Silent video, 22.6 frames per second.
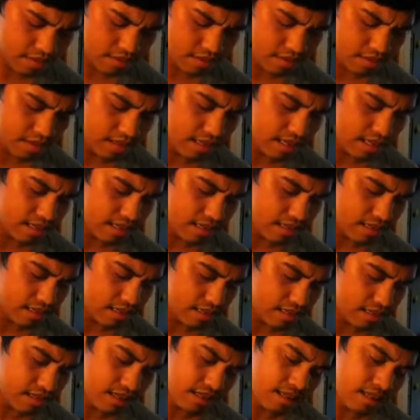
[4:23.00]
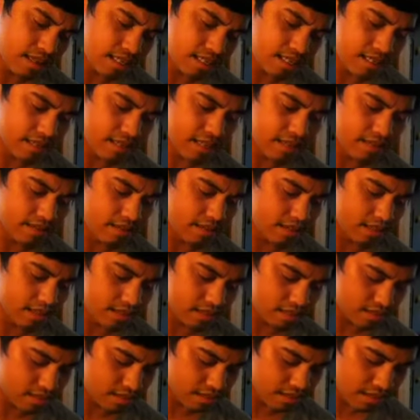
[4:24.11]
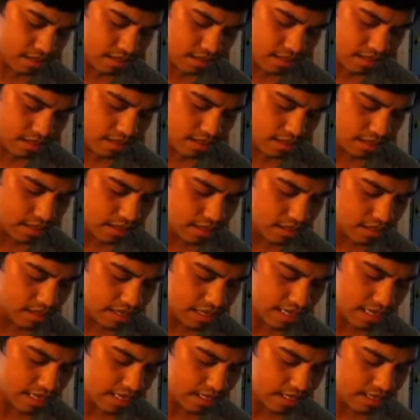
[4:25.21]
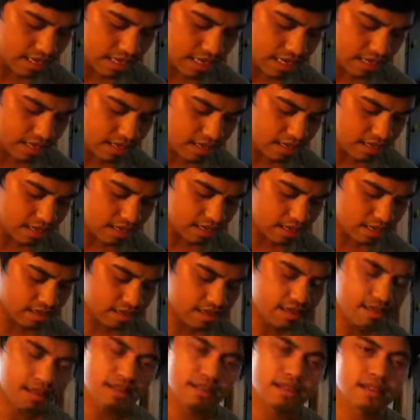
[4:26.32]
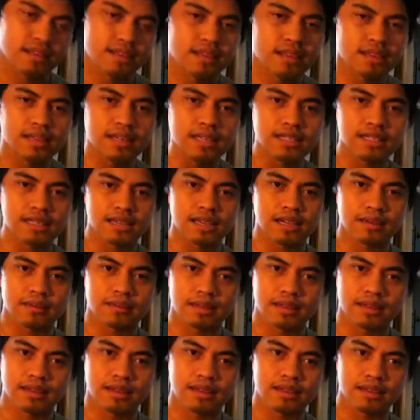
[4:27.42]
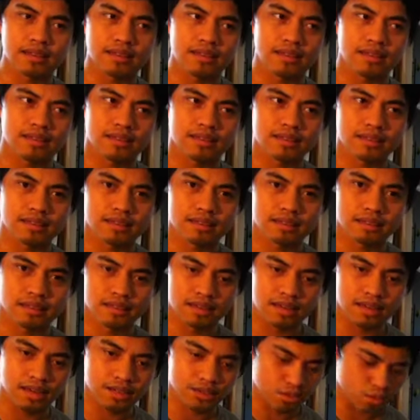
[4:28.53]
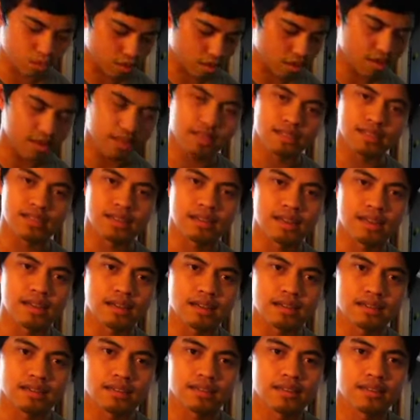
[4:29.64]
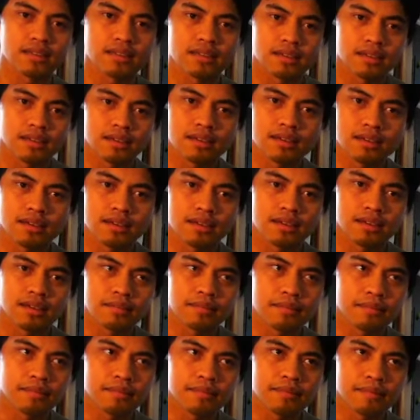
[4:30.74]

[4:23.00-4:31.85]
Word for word: is that in Isaiah, when he's he's saying that anytime that God's word is sent out, um,